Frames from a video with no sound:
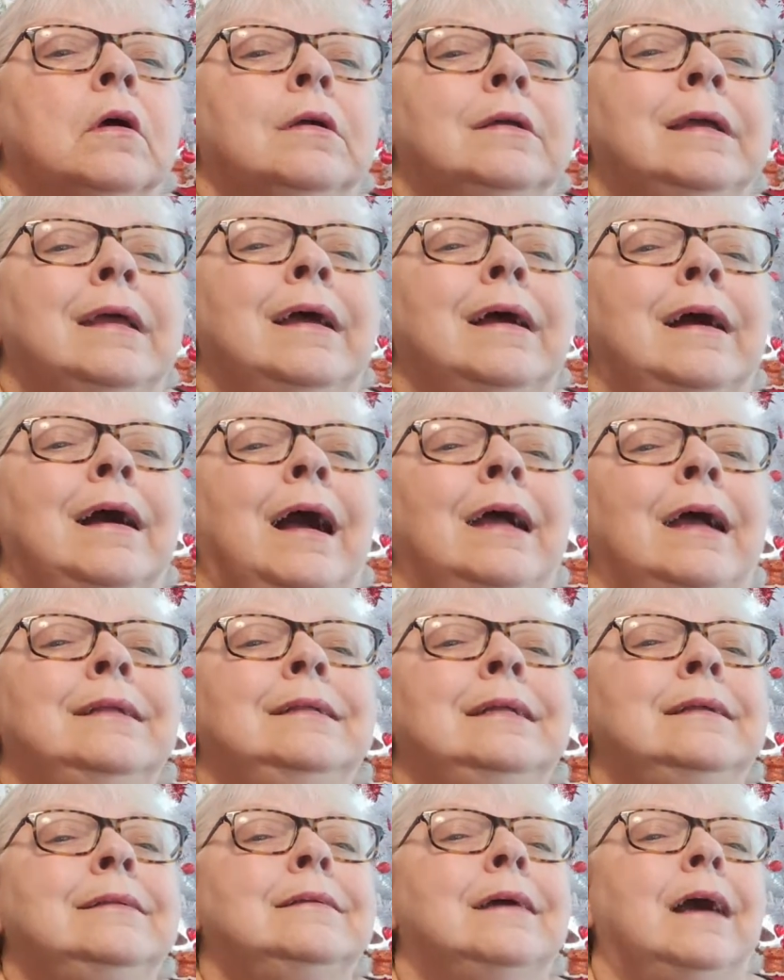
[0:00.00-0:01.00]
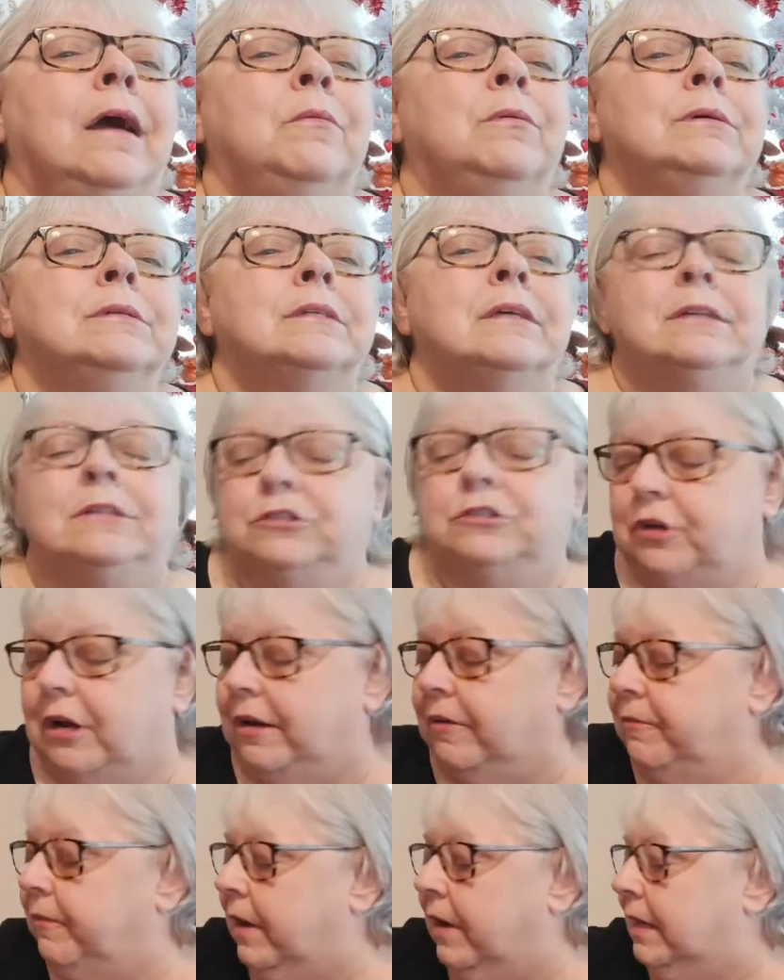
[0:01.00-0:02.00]
Yeah, I need. I was gonna try
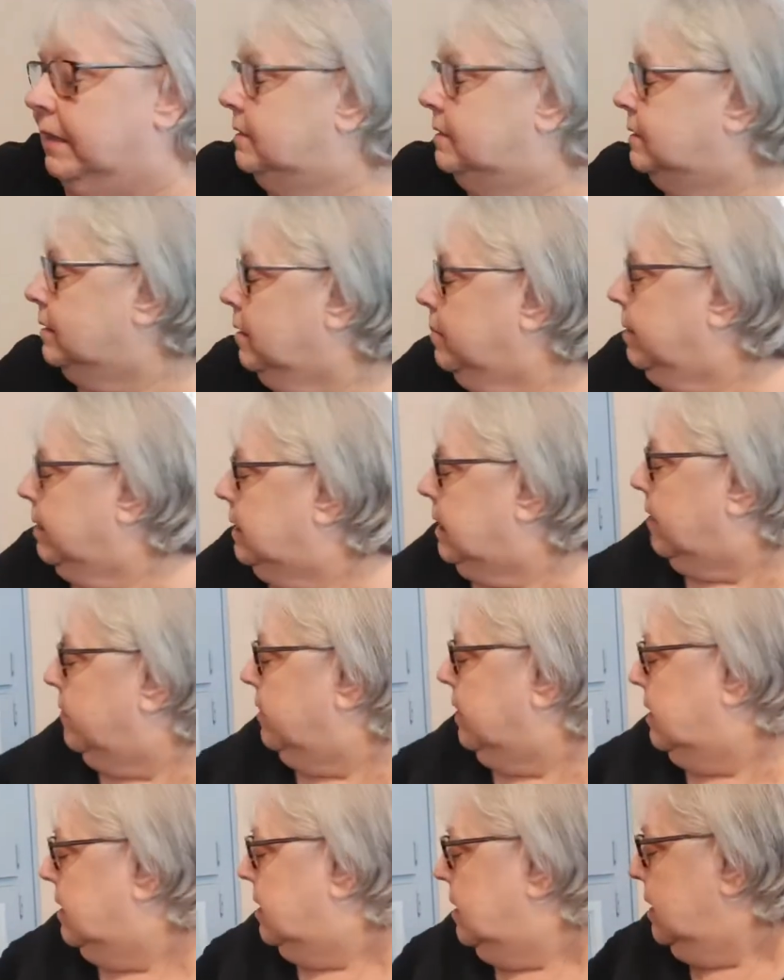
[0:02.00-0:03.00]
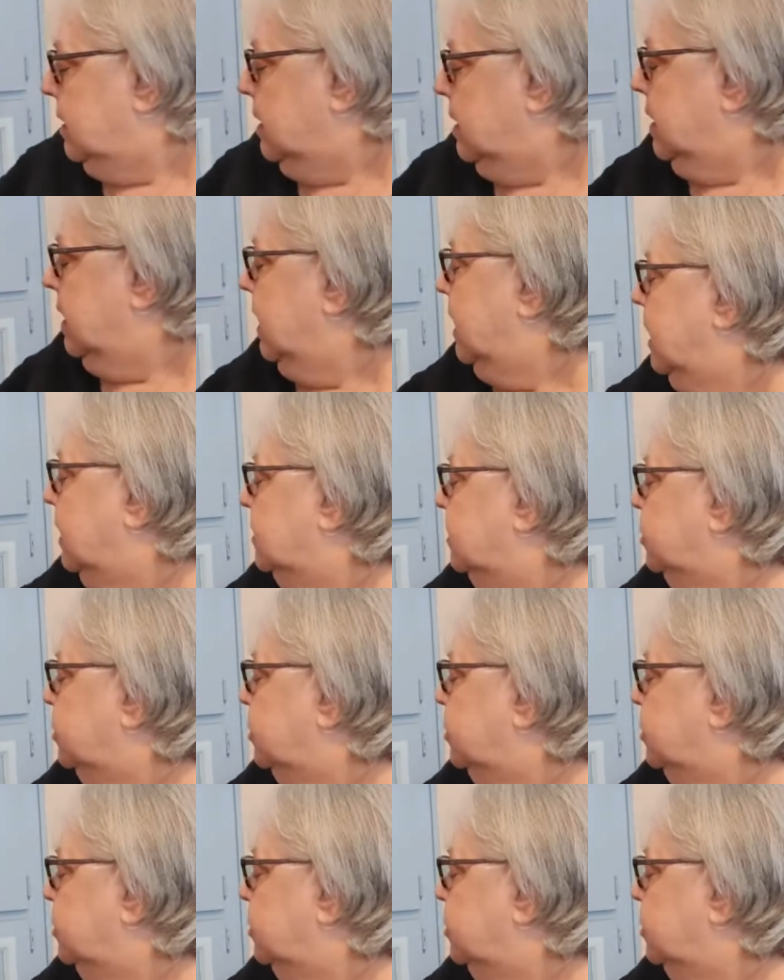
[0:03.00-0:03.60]
to find some. I haven't had